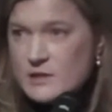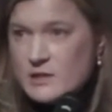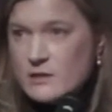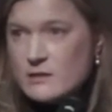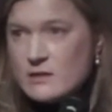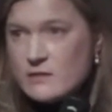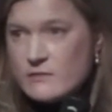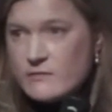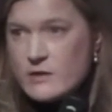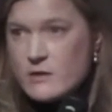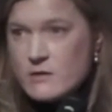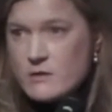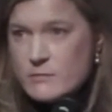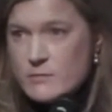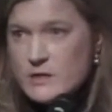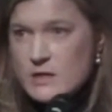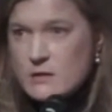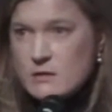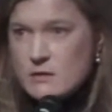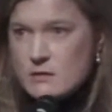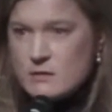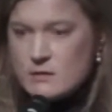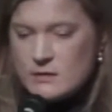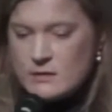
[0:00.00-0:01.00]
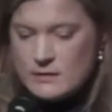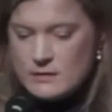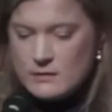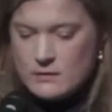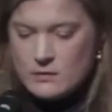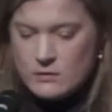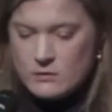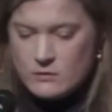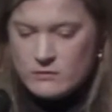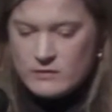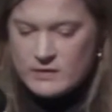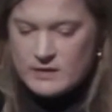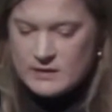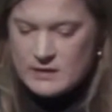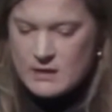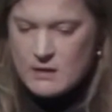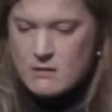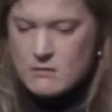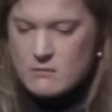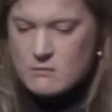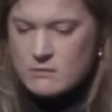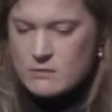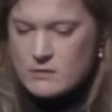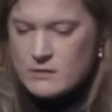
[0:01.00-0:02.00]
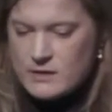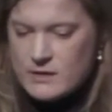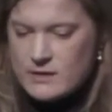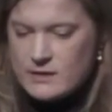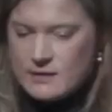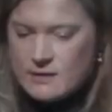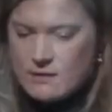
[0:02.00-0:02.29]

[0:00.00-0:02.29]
to development is to sell or lease the